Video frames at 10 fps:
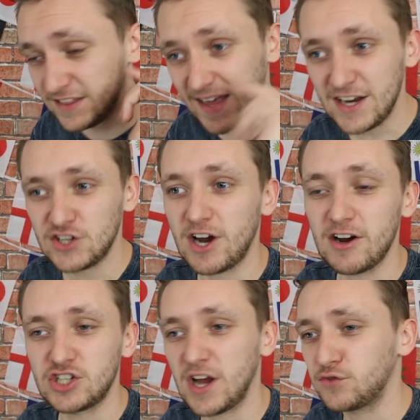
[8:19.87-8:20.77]
Denis
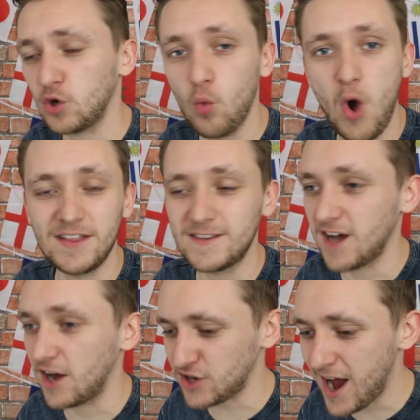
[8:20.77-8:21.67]
Cheryshev took 1
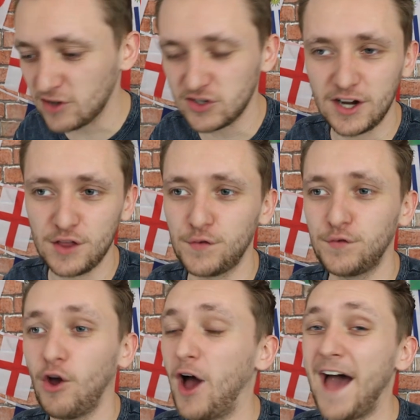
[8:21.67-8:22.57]
touch outside of the
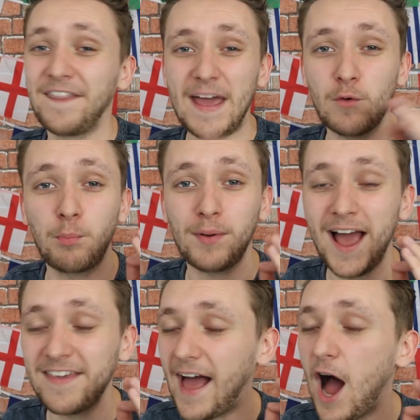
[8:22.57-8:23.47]
foot, and they will
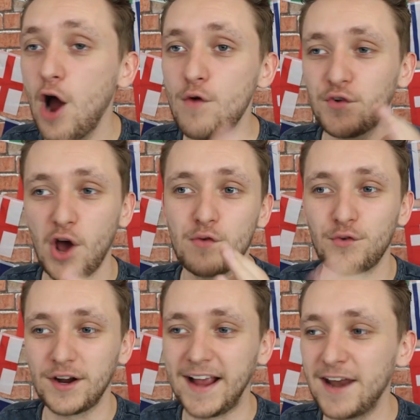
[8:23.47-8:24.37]
play that over and
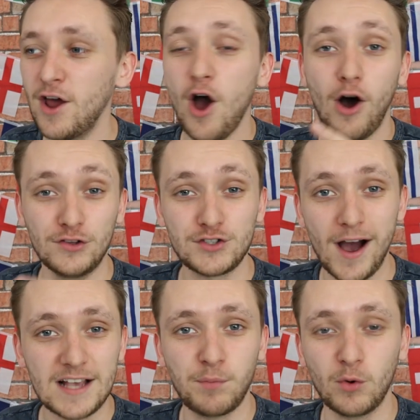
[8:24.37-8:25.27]
over again on
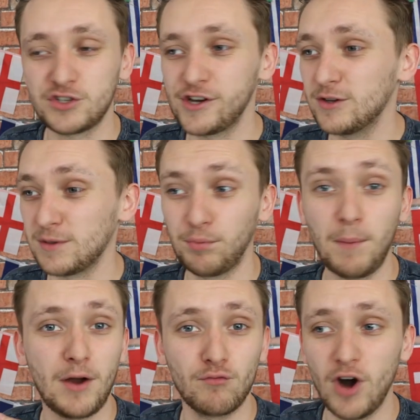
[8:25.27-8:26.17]
Sky Sports News and
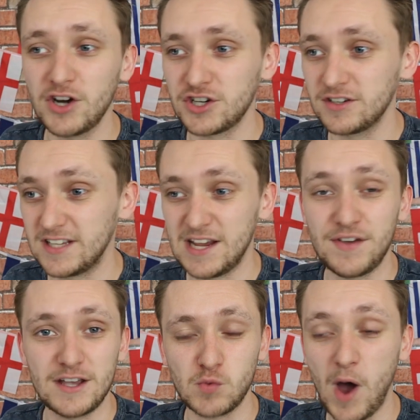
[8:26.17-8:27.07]
probably on Russian
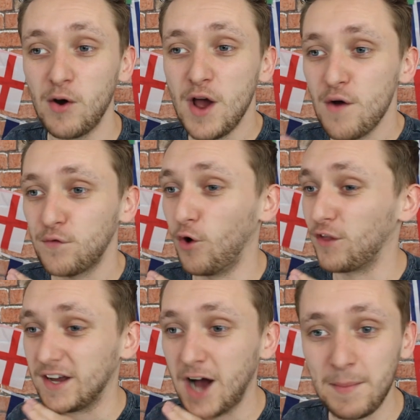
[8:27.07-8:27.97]
TV as well for
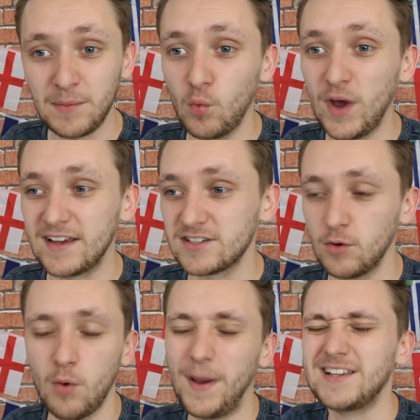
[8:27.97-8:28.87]
the coming weeks,
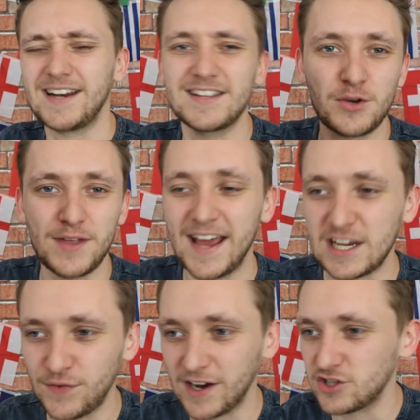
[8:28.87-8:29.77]
or basically until the
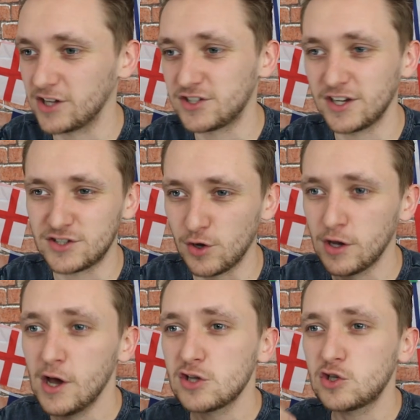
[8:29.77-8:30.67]
next fixture,
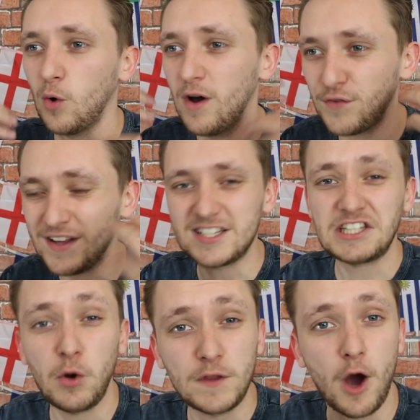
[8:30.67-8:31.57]
to sort of
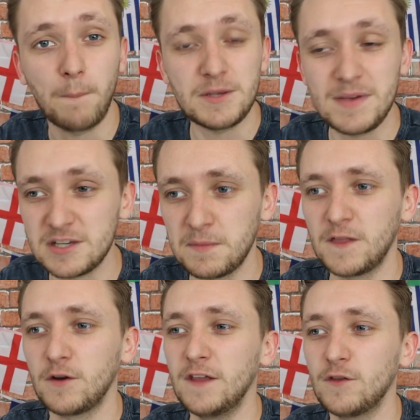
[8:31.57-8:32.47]
instill the optimism
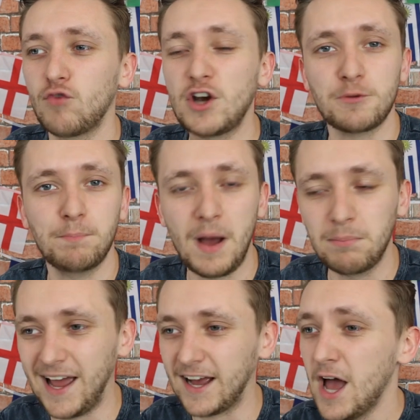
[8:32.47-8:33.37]
in the Russian
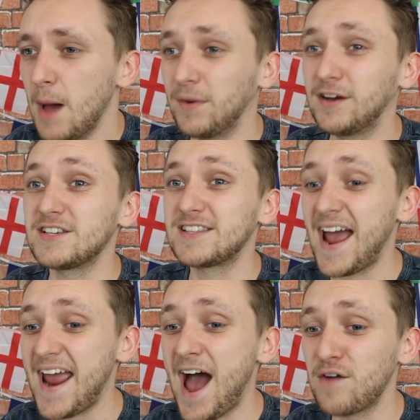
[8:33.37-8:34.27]
public, because
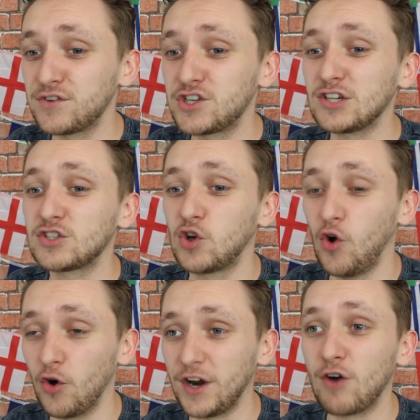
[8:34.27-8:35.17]
they have just
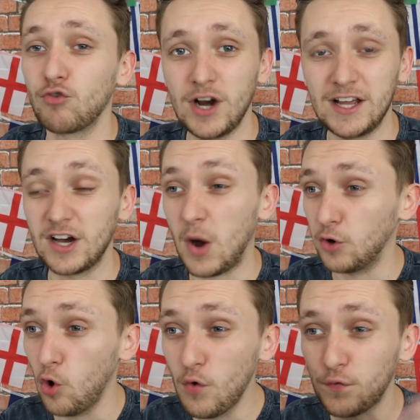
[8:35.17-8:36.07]
scored a really good goal.
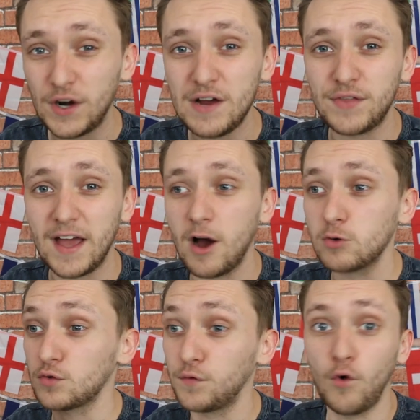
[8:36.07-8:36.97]
And all 3 of their
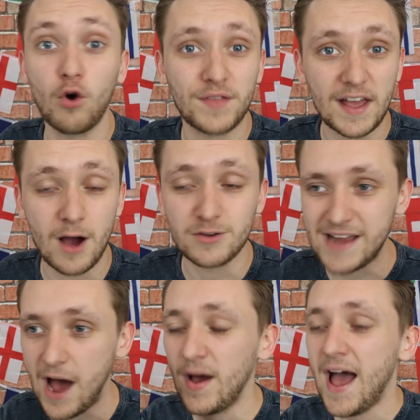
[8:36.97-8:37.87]
goals, all 4 of their goals
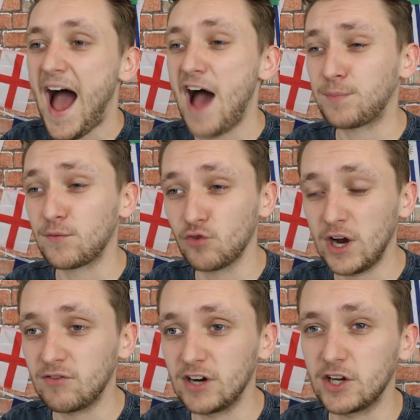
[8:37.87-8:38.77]
now have been
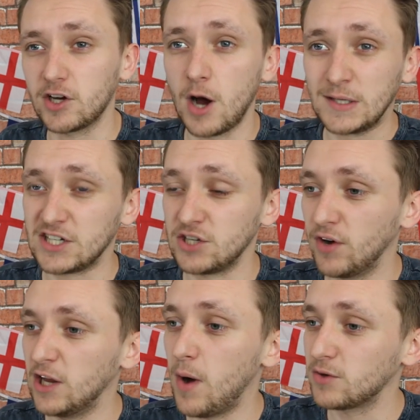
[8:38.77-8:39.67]
really, really good goals, actually,
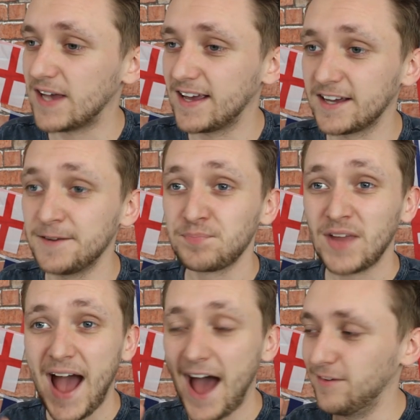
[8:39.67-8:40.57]
really well taken.
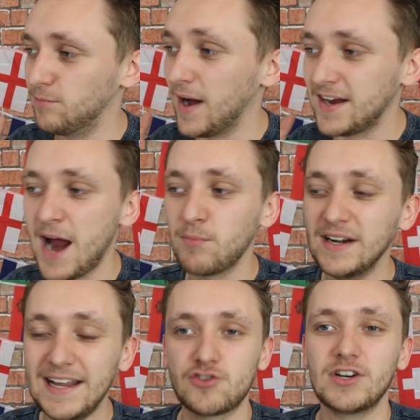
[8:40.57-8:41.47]
And my camera
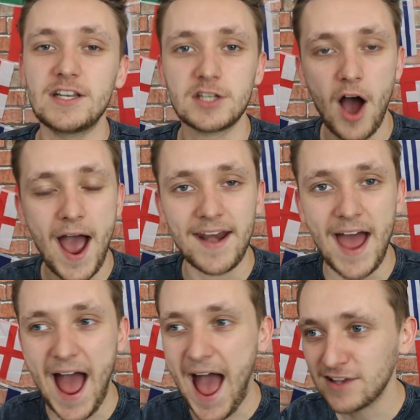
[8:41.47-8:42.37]
literally died
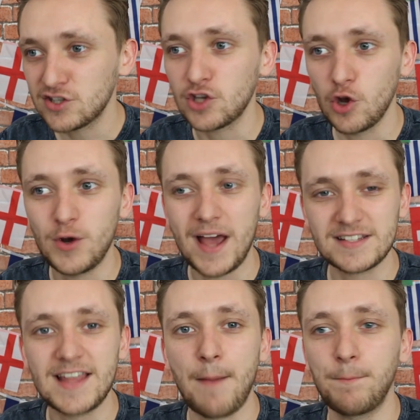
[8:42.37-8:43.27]
as soon
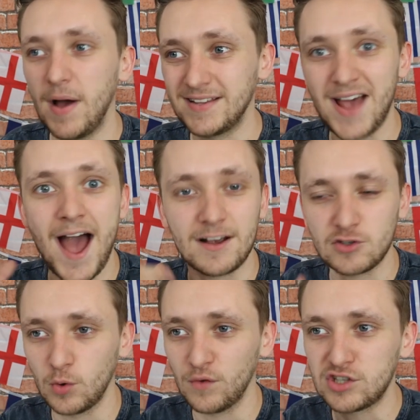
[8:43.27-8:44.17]
as that attack
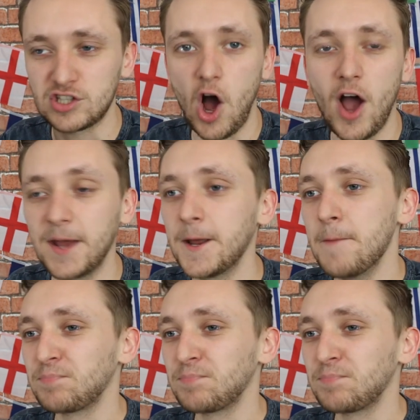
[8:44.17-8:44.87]
sort of started.